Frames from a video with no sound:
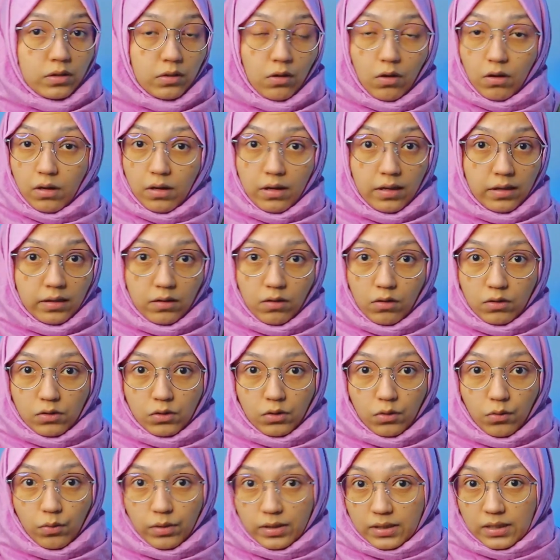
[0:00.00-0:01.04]
and
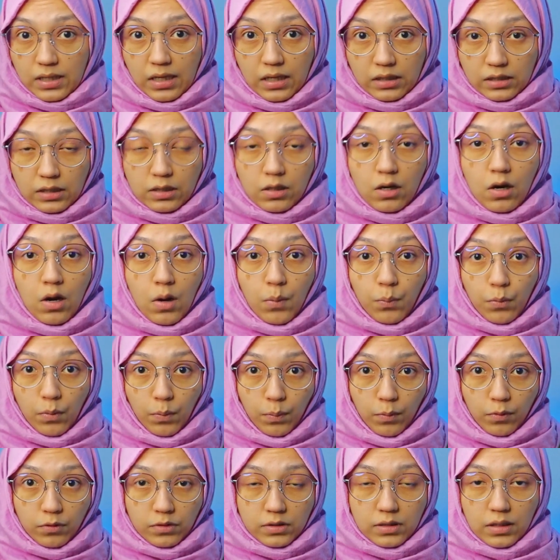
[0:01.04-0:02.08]
also research
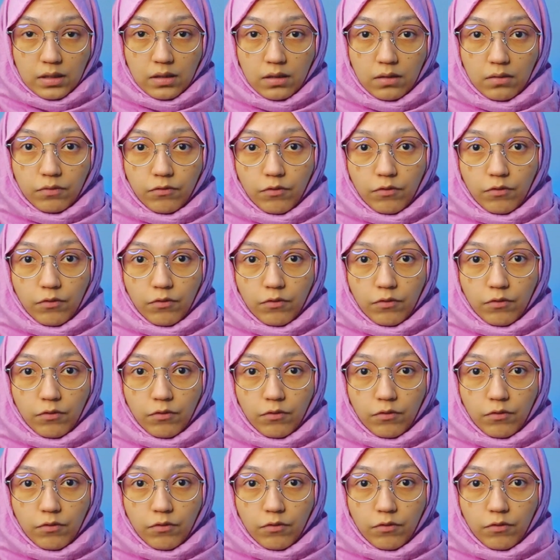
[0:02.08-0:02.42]
proposal